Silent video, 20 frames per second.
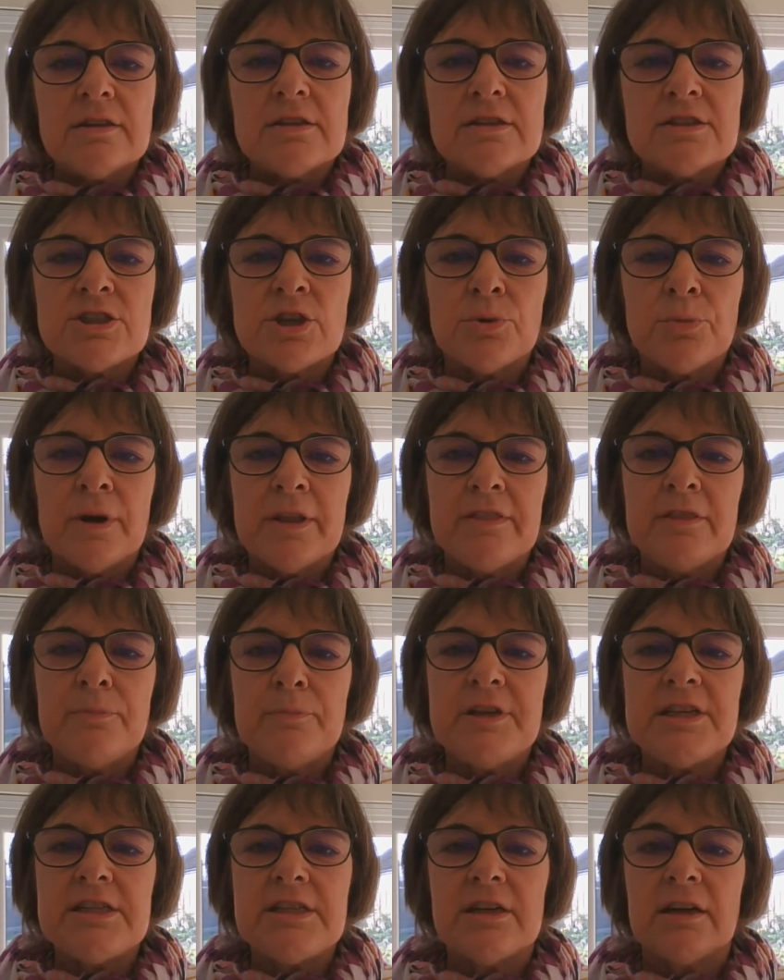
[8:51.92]
So when the
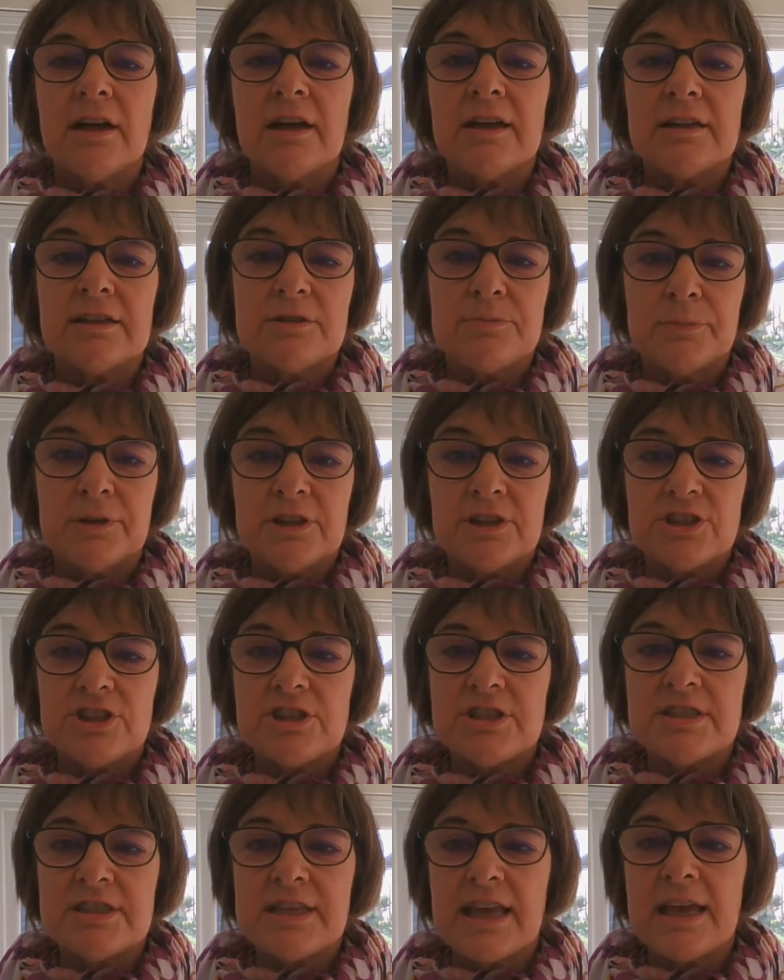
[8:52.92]
Midianite
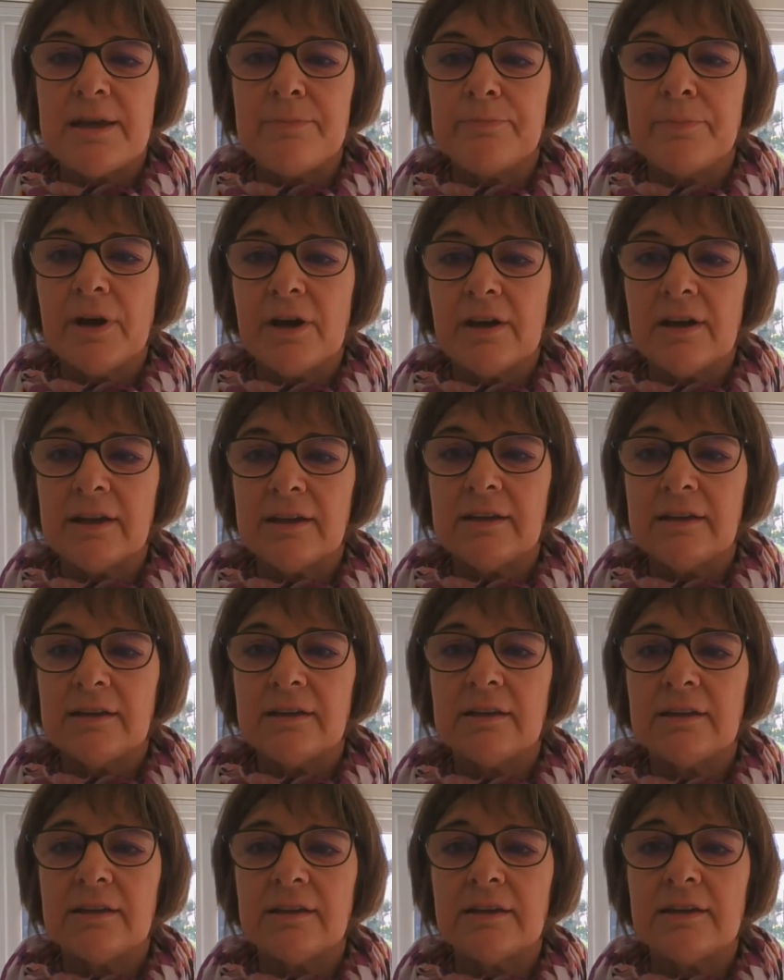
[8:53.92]
merchants came by,
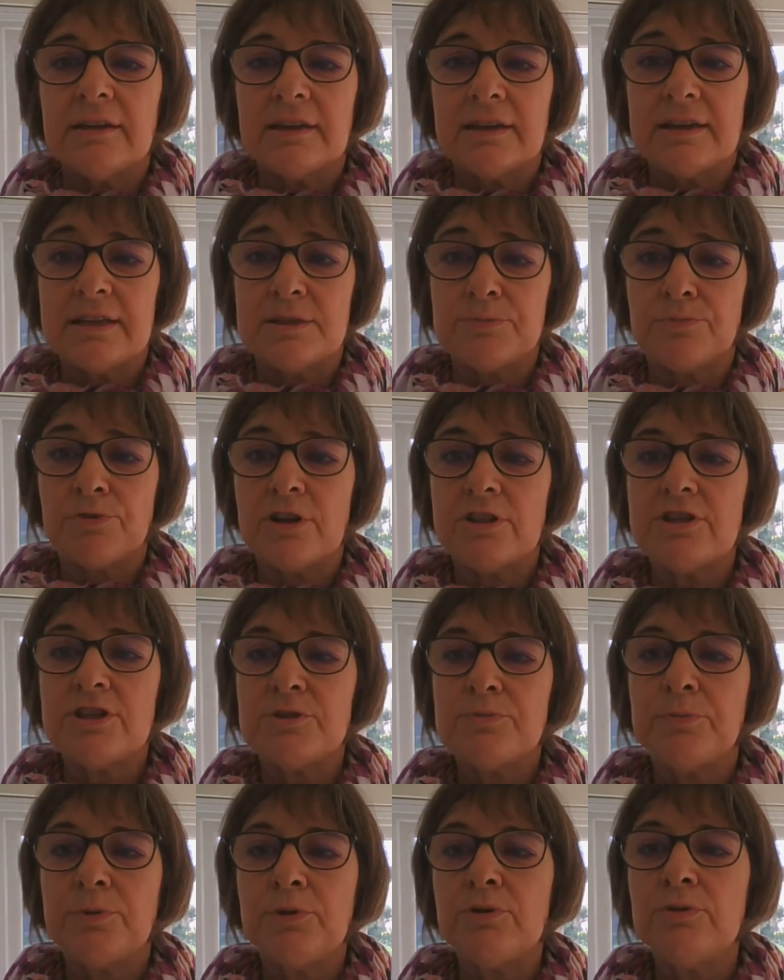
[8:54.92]
his
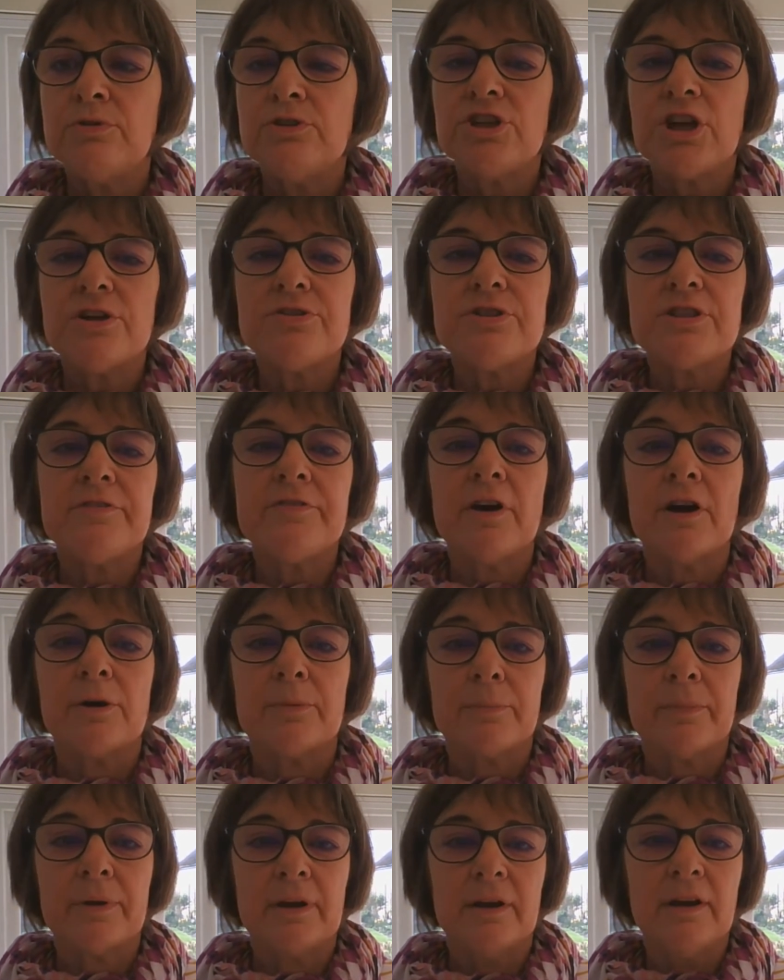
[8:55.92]
brothers pulled Joseph
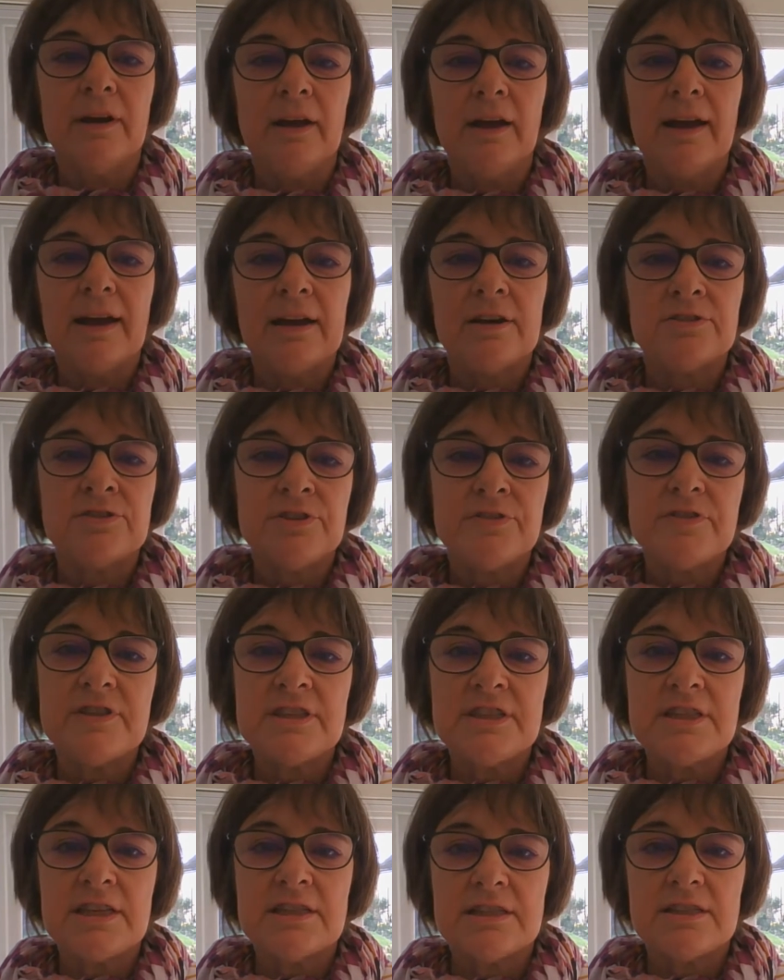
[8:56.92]
up out of the
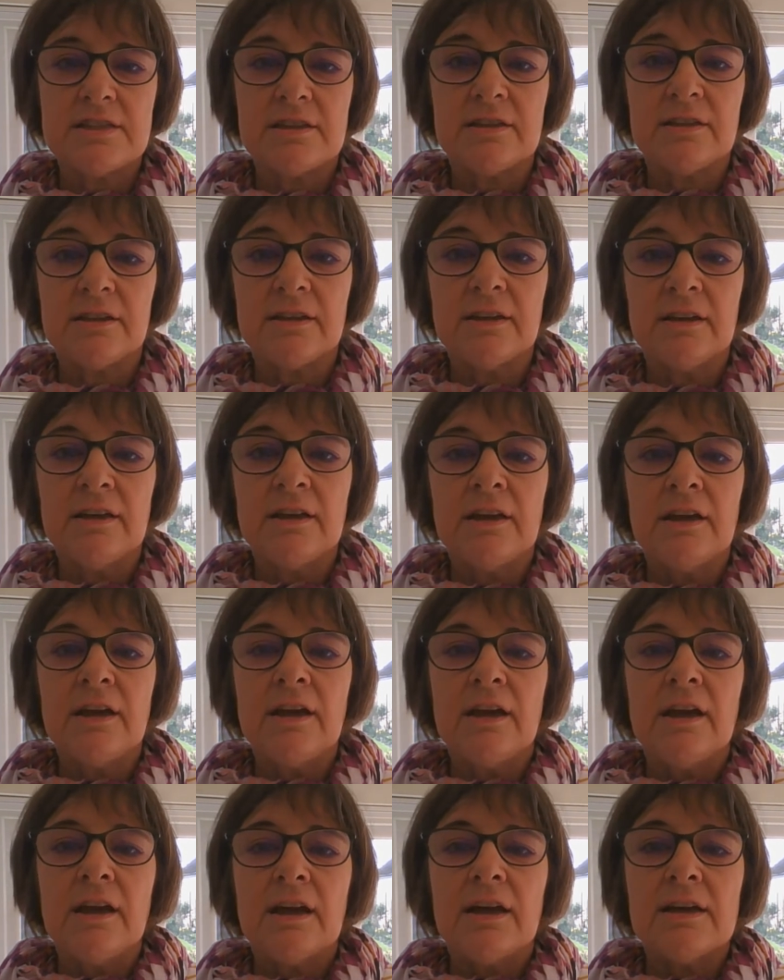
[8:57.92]
cistern
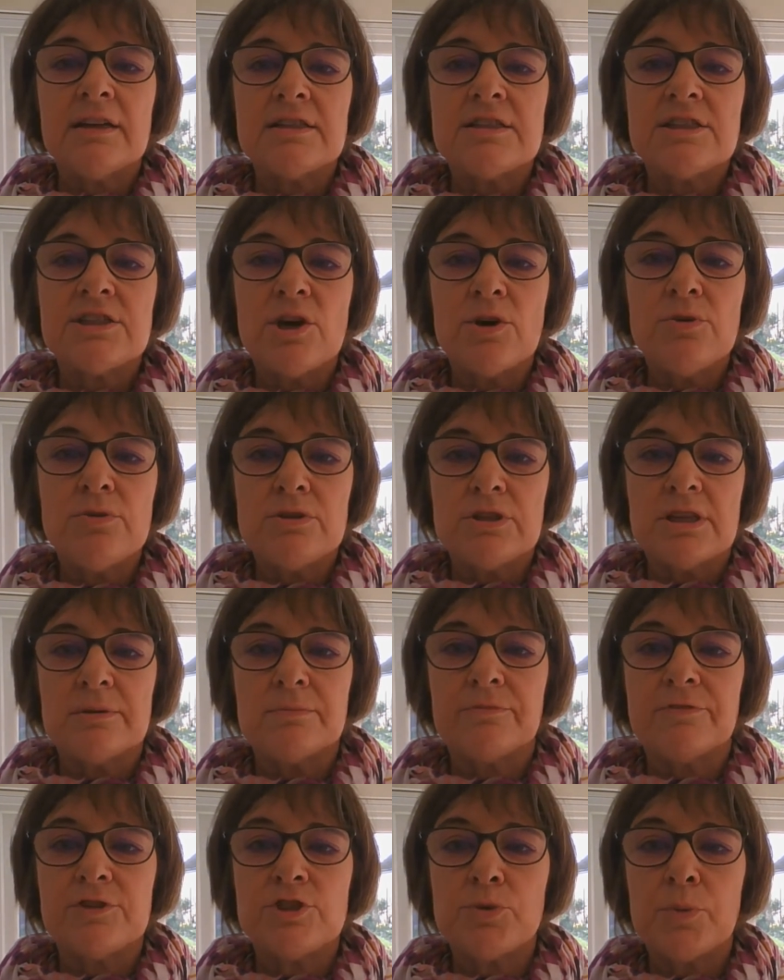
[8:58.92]
and sold
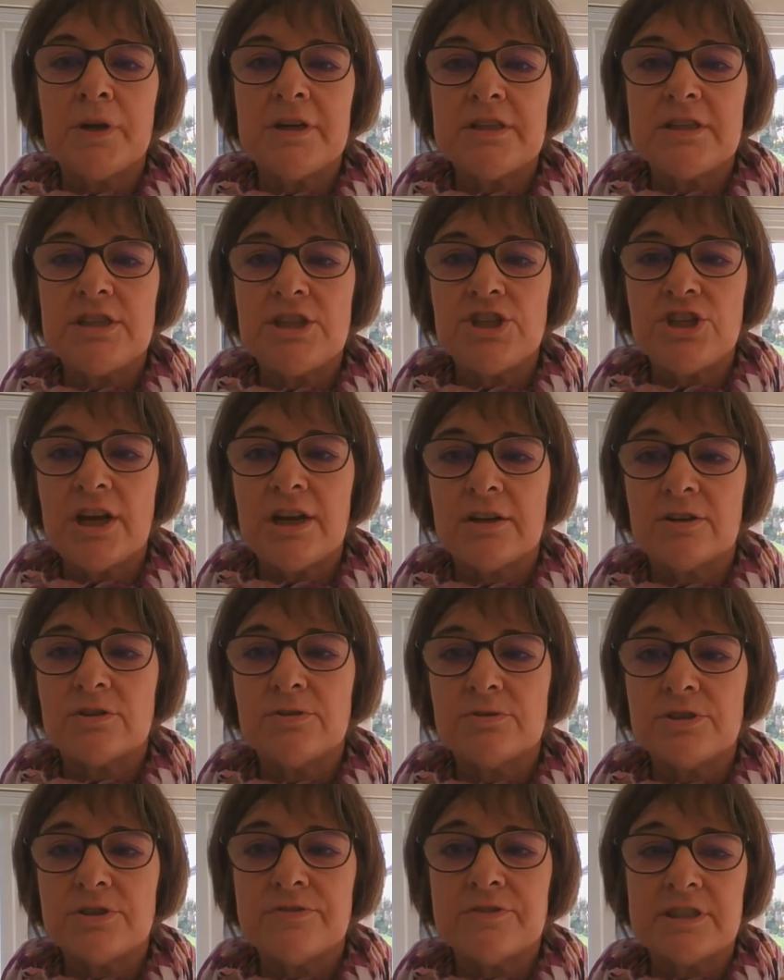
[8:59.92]
him for 20
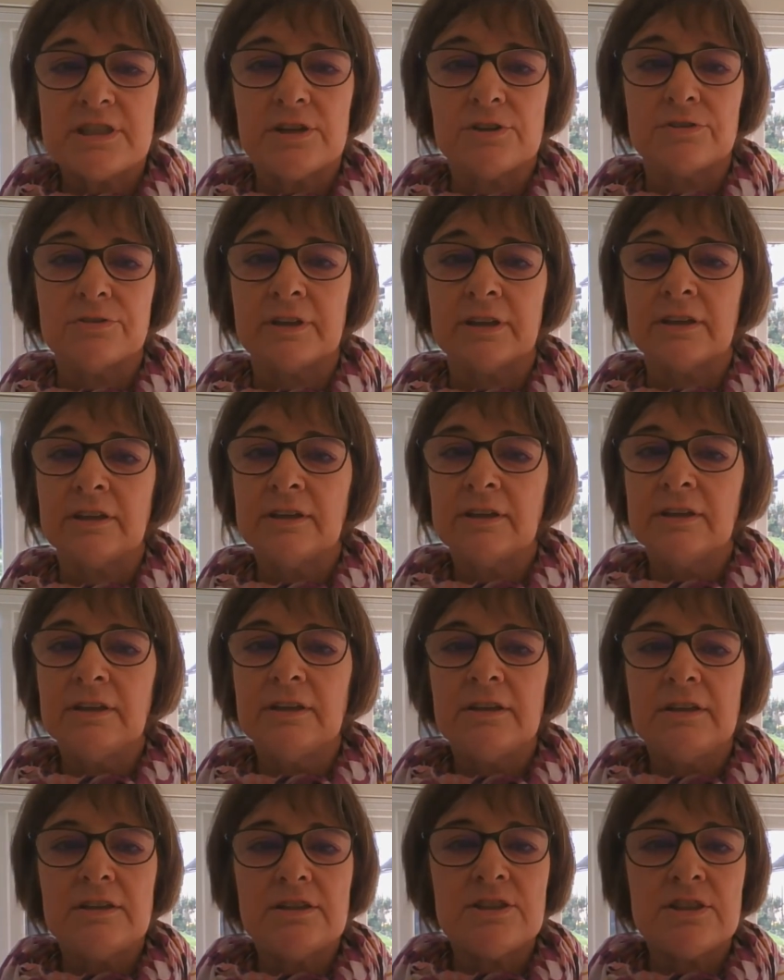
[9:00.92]
shekels of silver
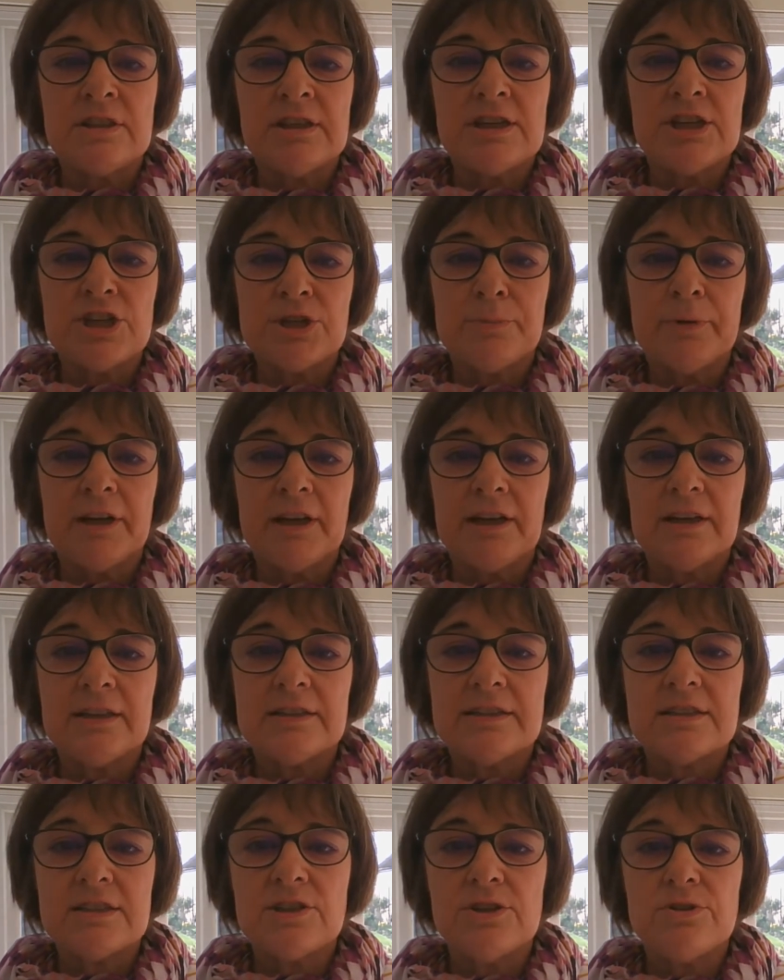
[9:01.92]
to the Ishmaelites,